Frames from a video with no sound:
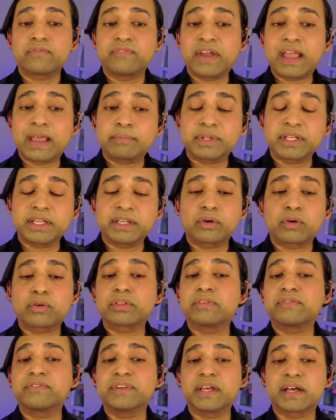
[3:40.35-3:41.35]
her
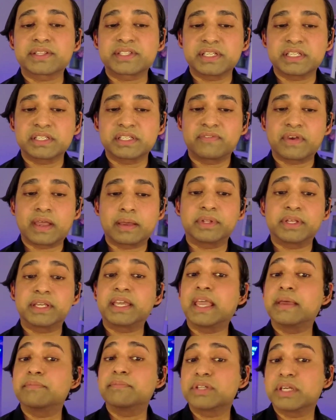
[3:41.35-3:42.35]
family or the fiance's
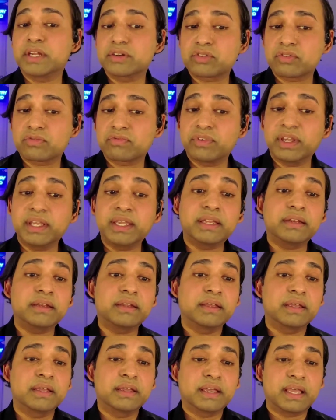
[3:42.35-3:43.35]
family came to
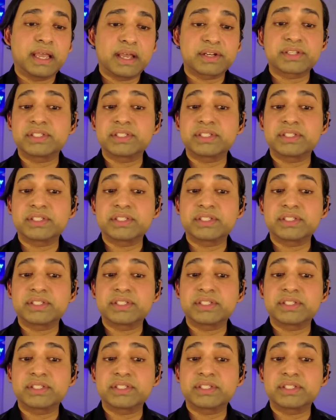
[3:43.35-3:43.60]
intervene